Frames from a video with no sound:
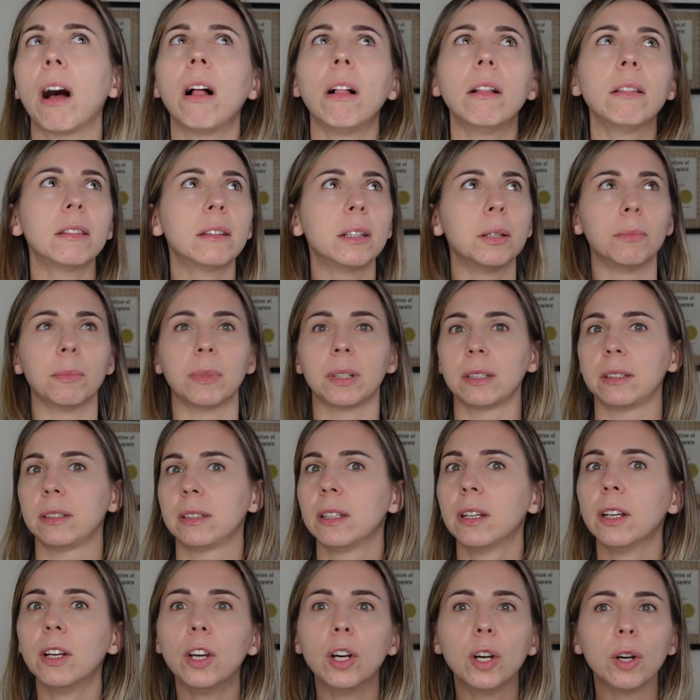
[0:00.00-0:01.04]
ultimate
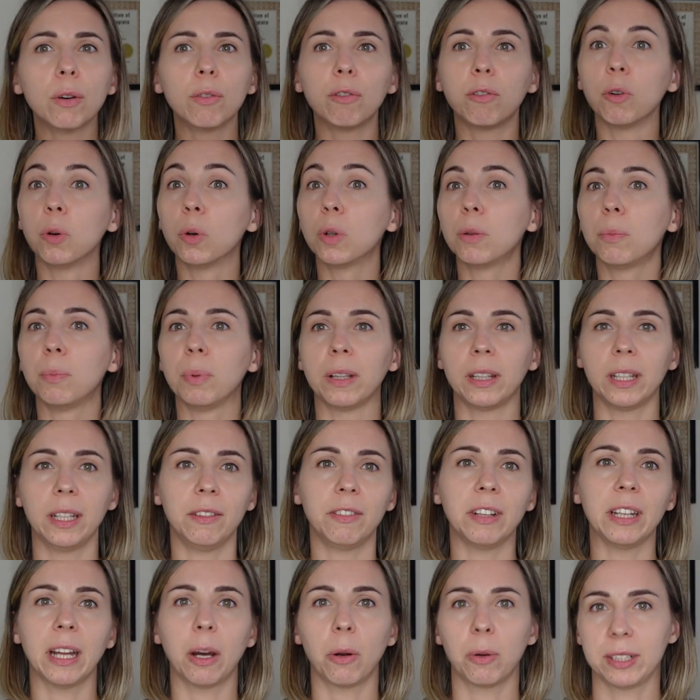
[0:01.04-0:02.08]
full
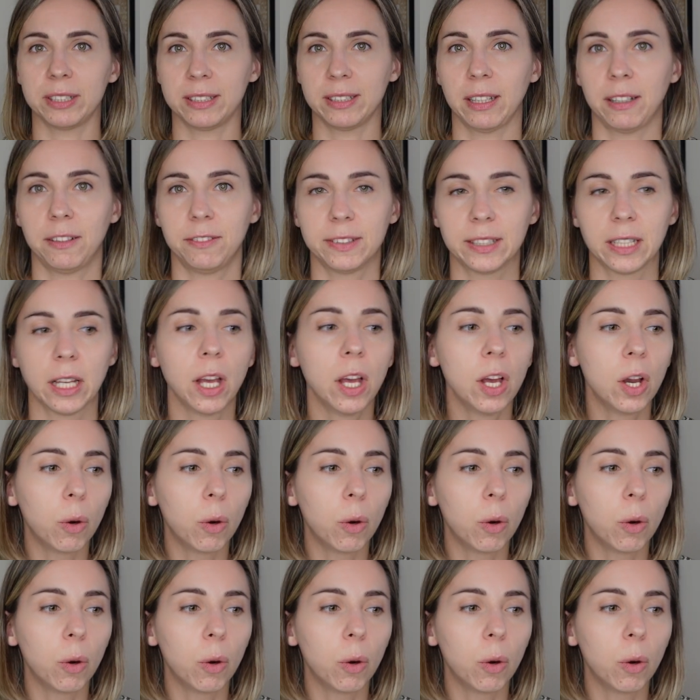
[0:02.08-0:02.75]
belief in ourselves.